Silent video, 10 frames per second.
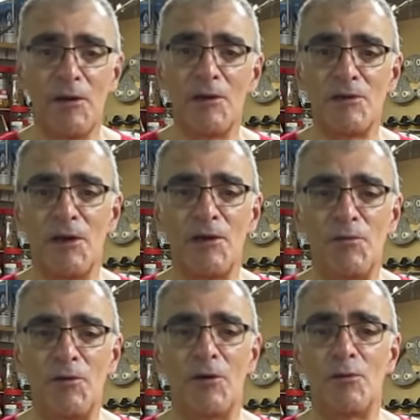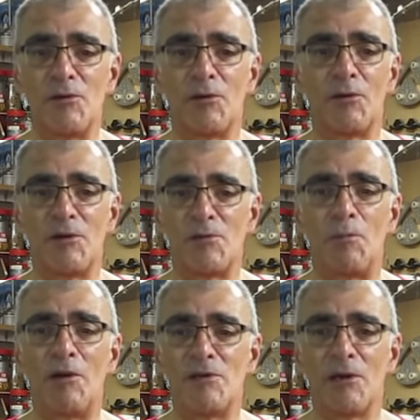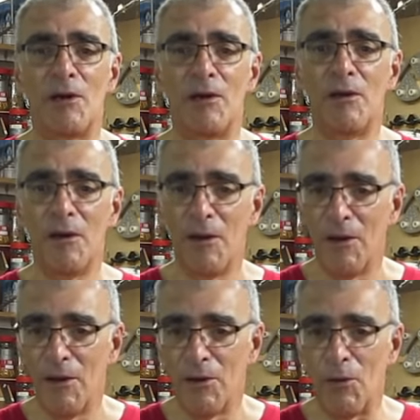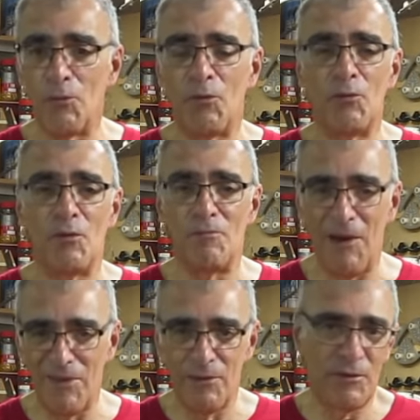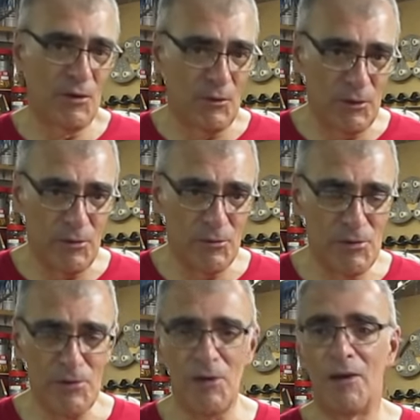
Today's video is going to just basically go through the method that I use.